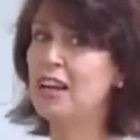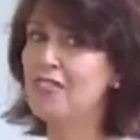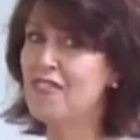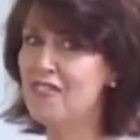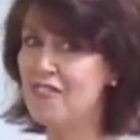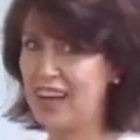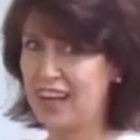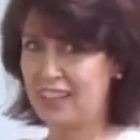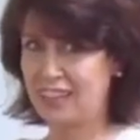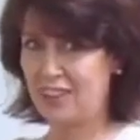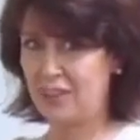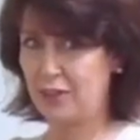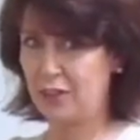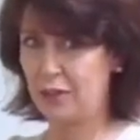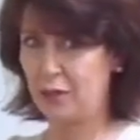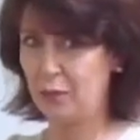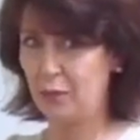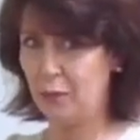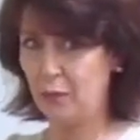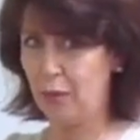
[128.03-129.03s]
fixed to
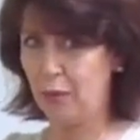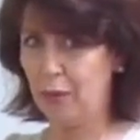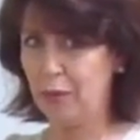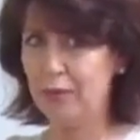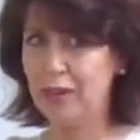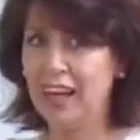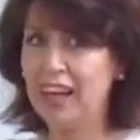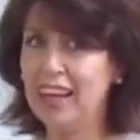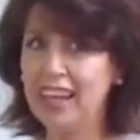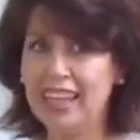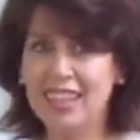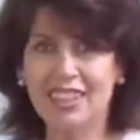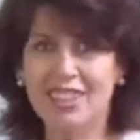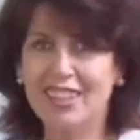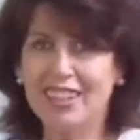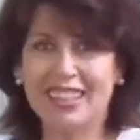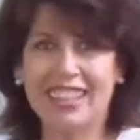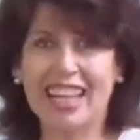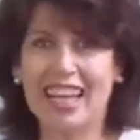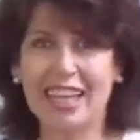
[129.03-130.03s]
the wall. It's
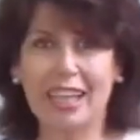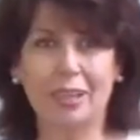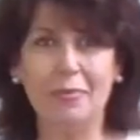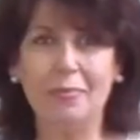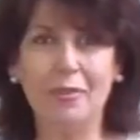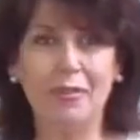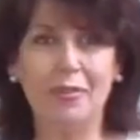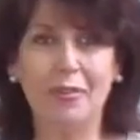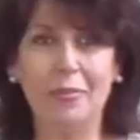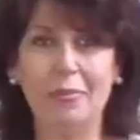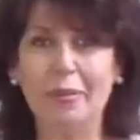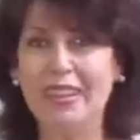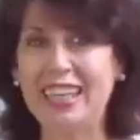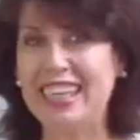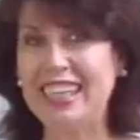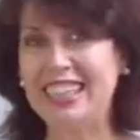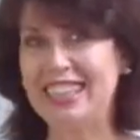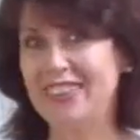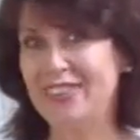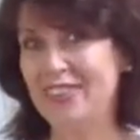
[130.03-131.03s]
not like a movable
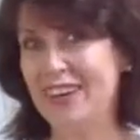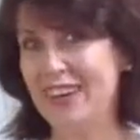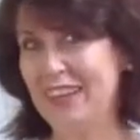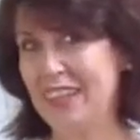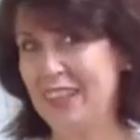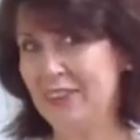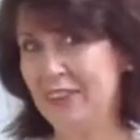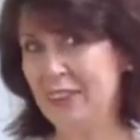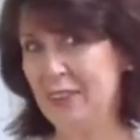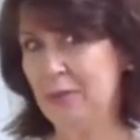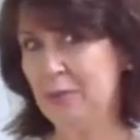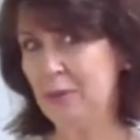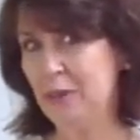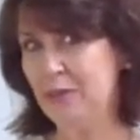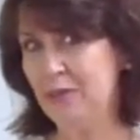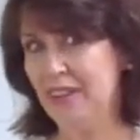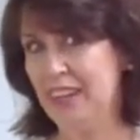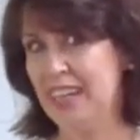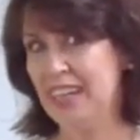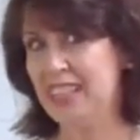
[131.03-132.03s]
easel, though you could
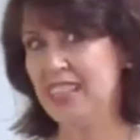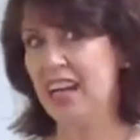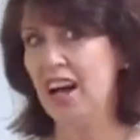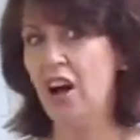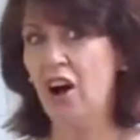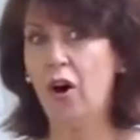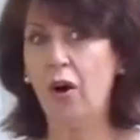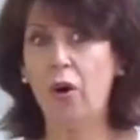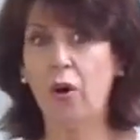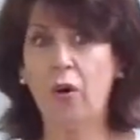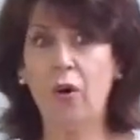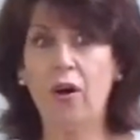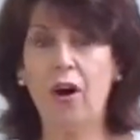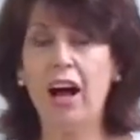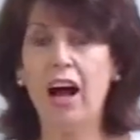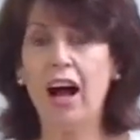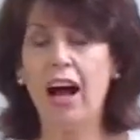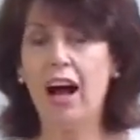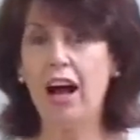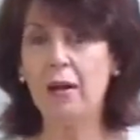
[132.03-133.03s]
move it, or
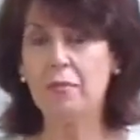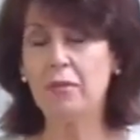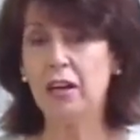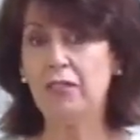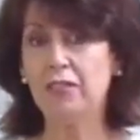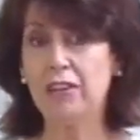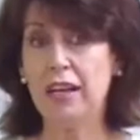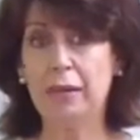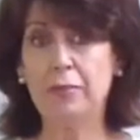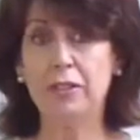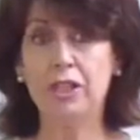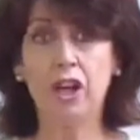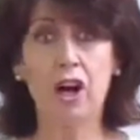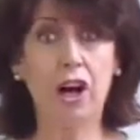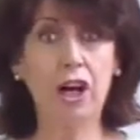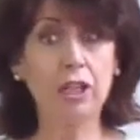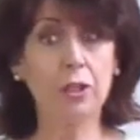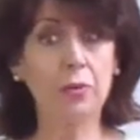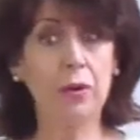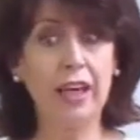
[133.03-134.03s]
a flip
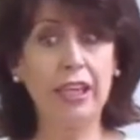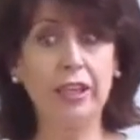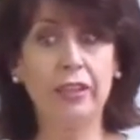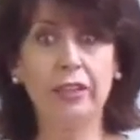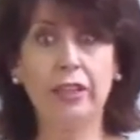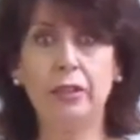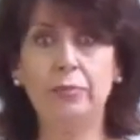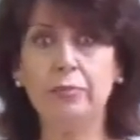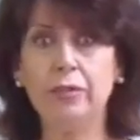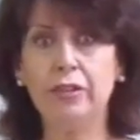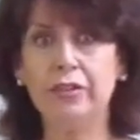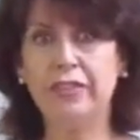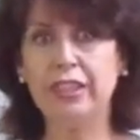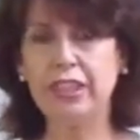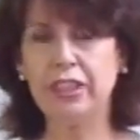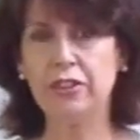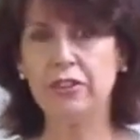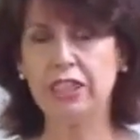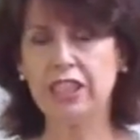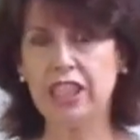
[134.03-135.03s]
chart where you could move
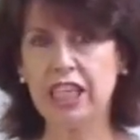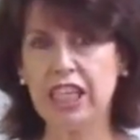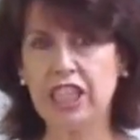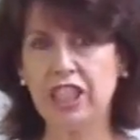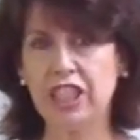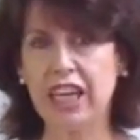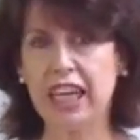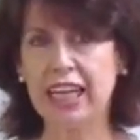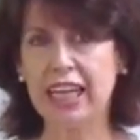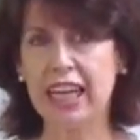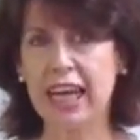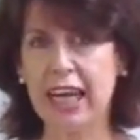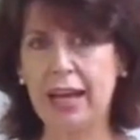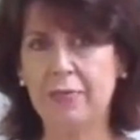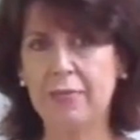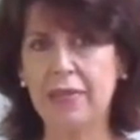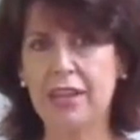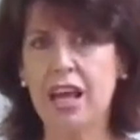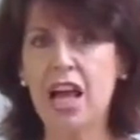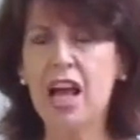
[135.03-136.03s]
it
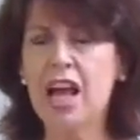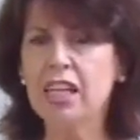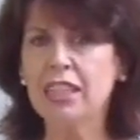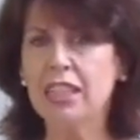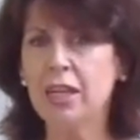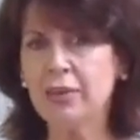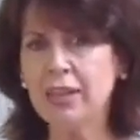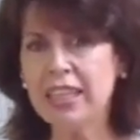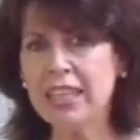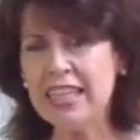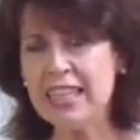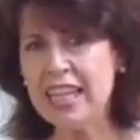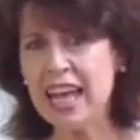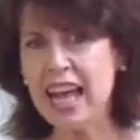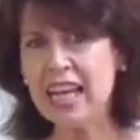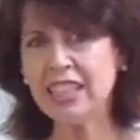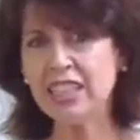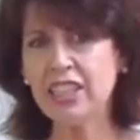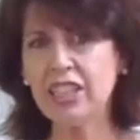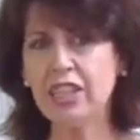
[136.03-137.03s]
strategically. So
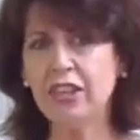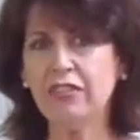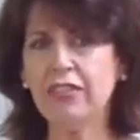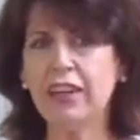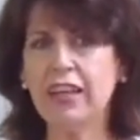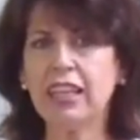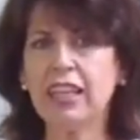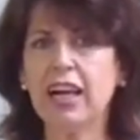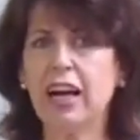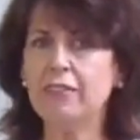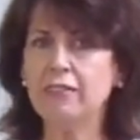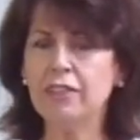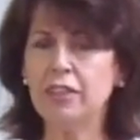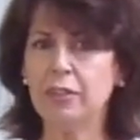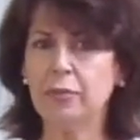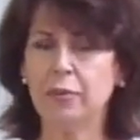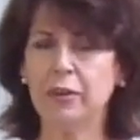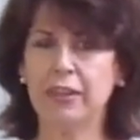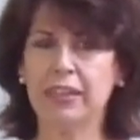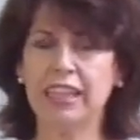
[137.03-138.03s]
unless you feel
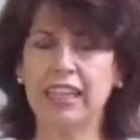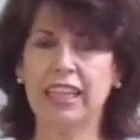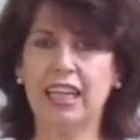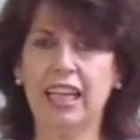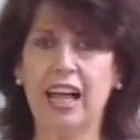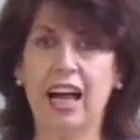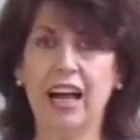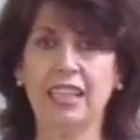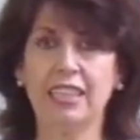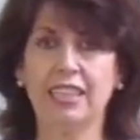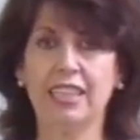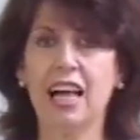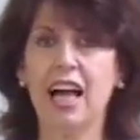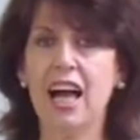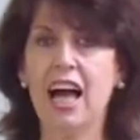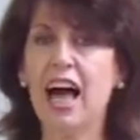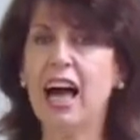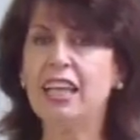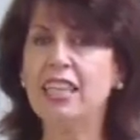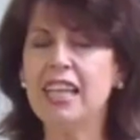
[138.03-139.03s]
comfortable with the class,
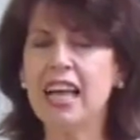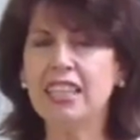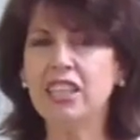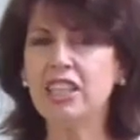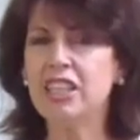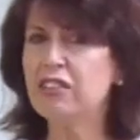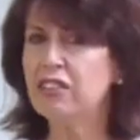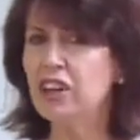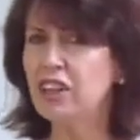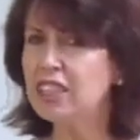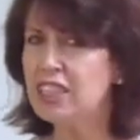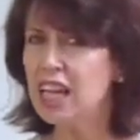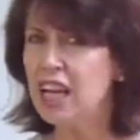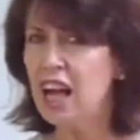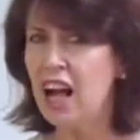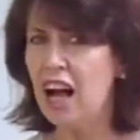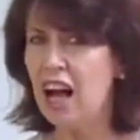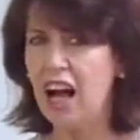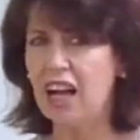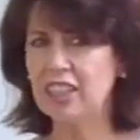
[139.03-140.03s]
unless you've got
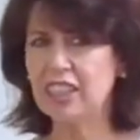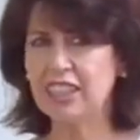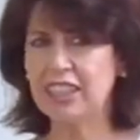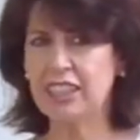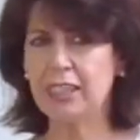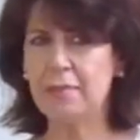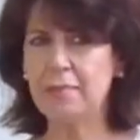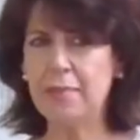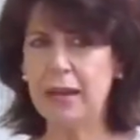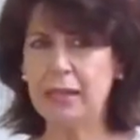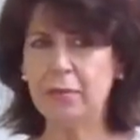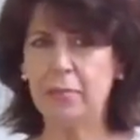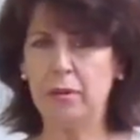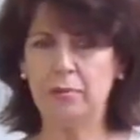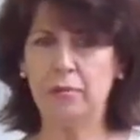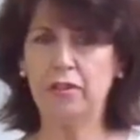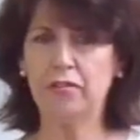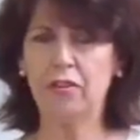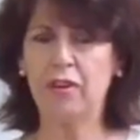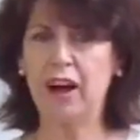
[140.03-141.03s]
just a
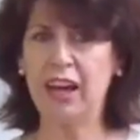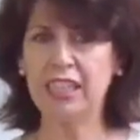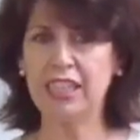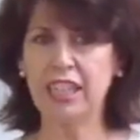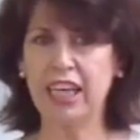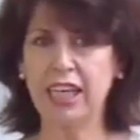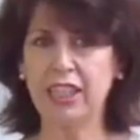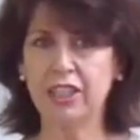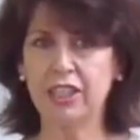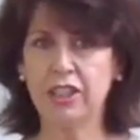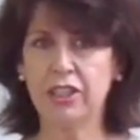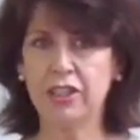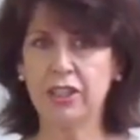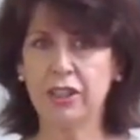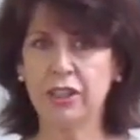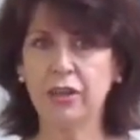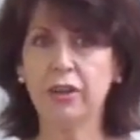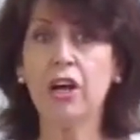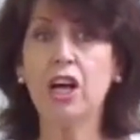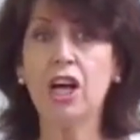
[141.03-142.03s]
minimum of writing to
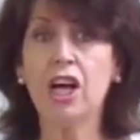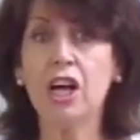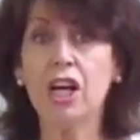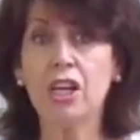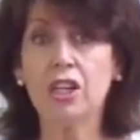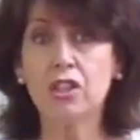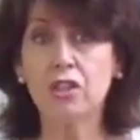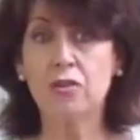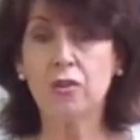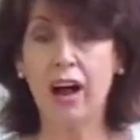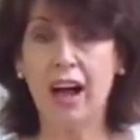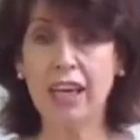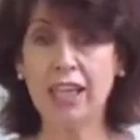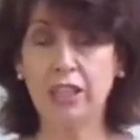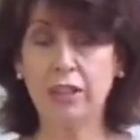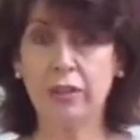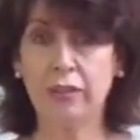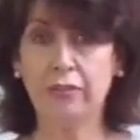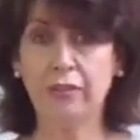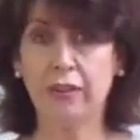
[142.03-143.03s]
do, try
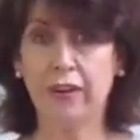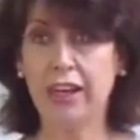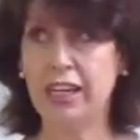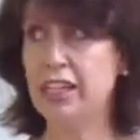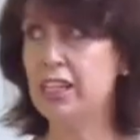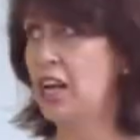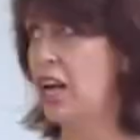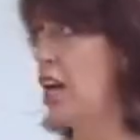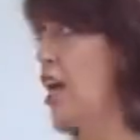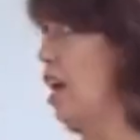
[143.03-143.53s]
to avoid